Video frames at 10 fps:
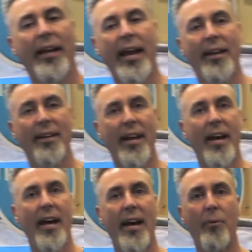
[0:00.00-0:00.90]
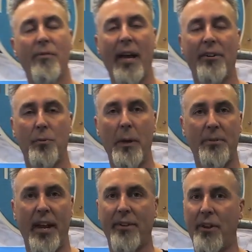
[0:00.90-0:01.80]
and uh, we've got a
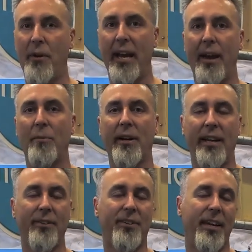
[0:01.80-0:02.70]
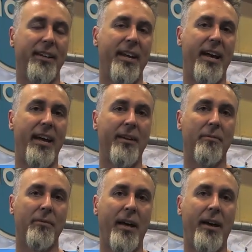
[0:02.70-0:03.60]
sweepstakes going on where kids can uh,
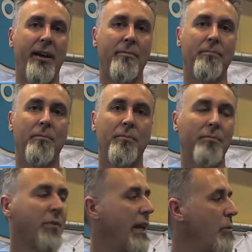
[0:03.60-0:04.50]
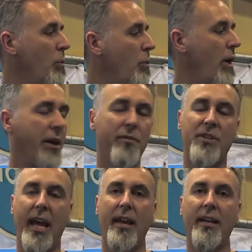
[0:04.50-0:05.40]
uh, get one of
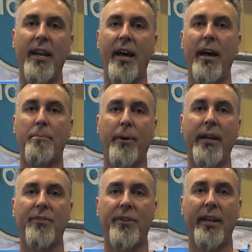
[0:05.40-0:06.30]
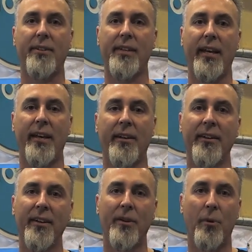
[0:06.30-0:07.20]
10 uh, prints that uh,
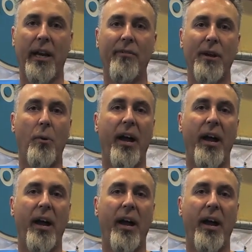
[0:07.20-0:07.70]
we're giving